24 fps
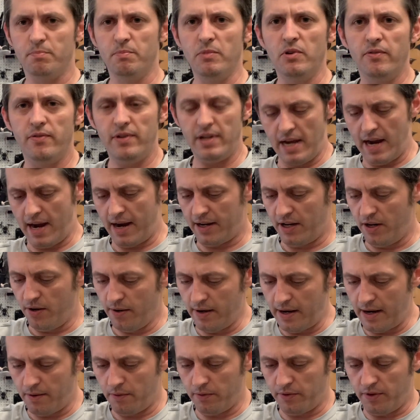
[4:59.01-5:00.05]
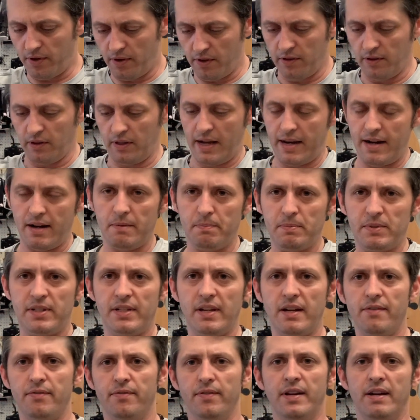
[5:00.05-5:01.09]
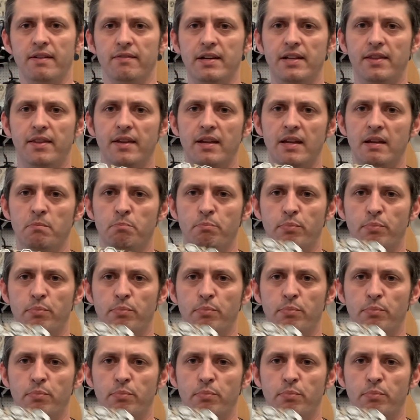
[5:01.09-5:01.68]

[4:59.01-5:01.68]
movie accurate with all the light up stuff and everything.